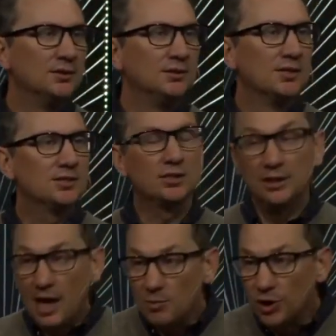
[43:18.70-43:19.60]

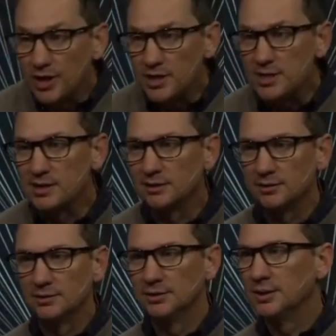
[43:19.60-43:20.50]
celebrity,
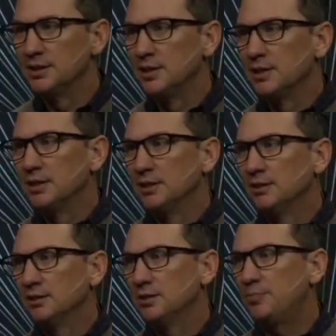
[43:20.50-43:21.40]

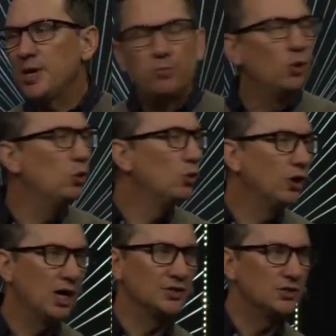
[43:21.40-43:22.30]
the people who are
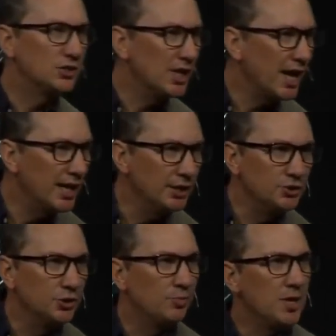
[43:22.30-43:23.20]
on stage,
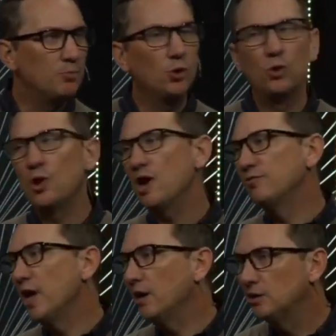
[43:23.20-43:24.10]
the people who have
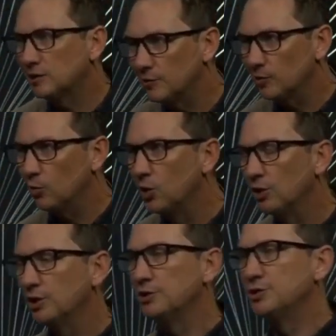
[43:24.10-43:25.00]
the eloquent
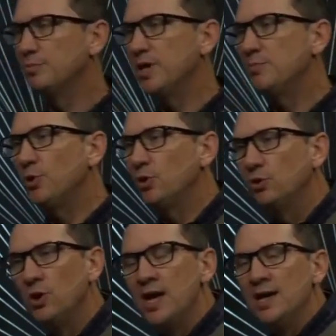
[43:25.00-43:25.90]
words, the people
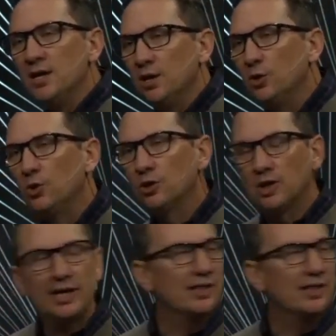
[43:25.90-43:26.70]
who, who are like